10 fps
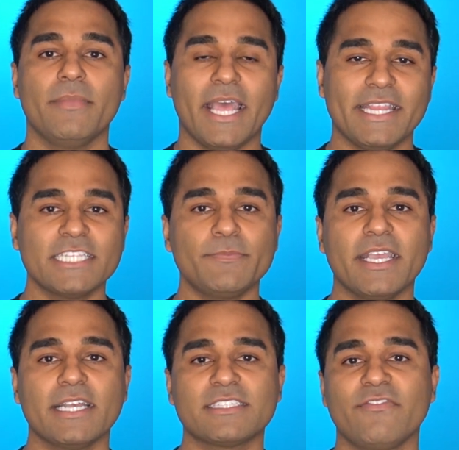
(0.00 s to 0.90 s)
And that's
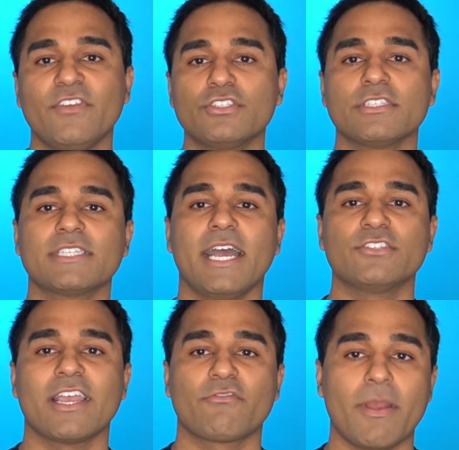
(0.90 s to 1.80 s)
because the futures
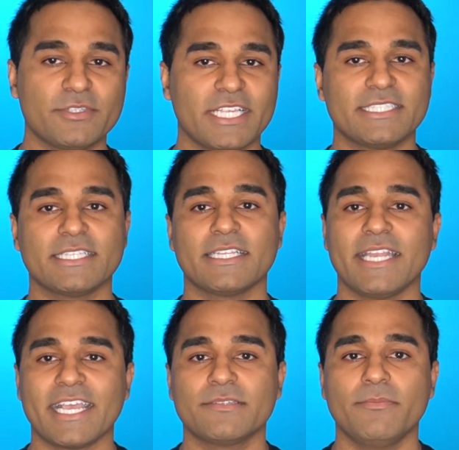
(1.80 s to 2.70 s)
contract representing the
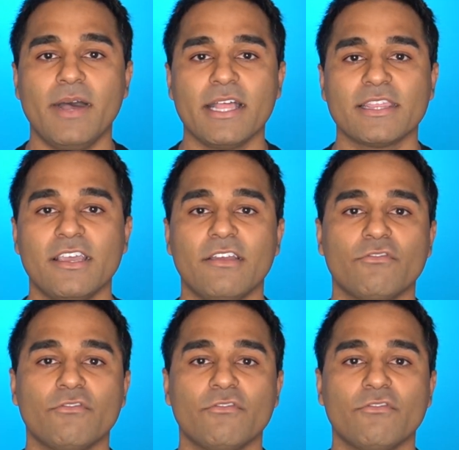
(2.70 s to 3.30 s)
next month